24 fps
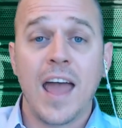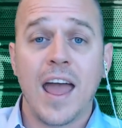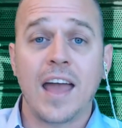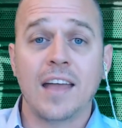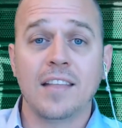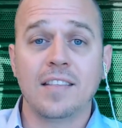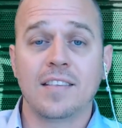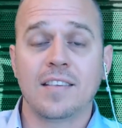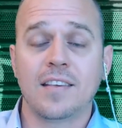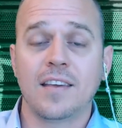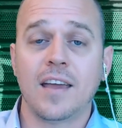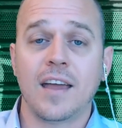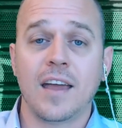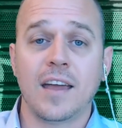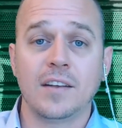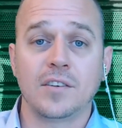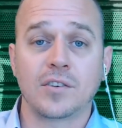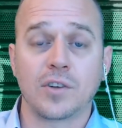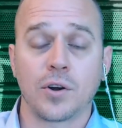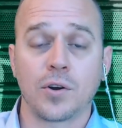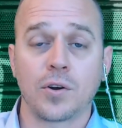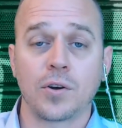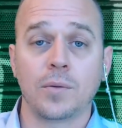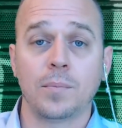
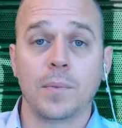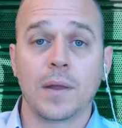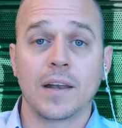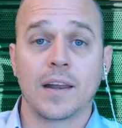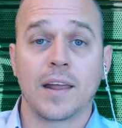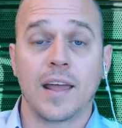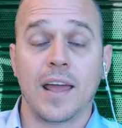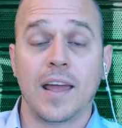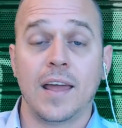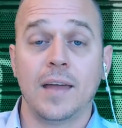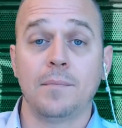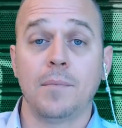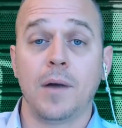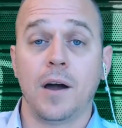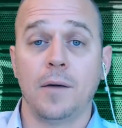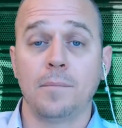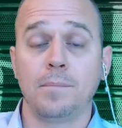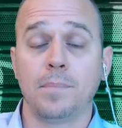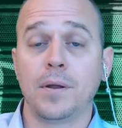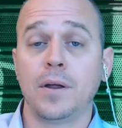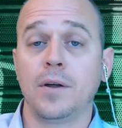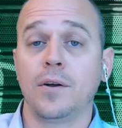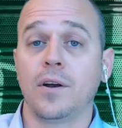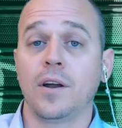NCAA tournament game
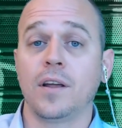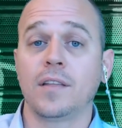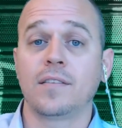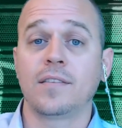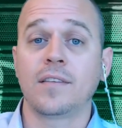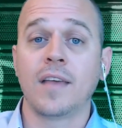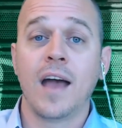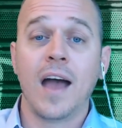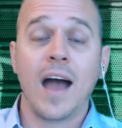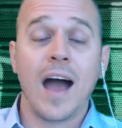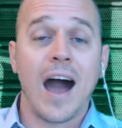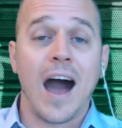appearance,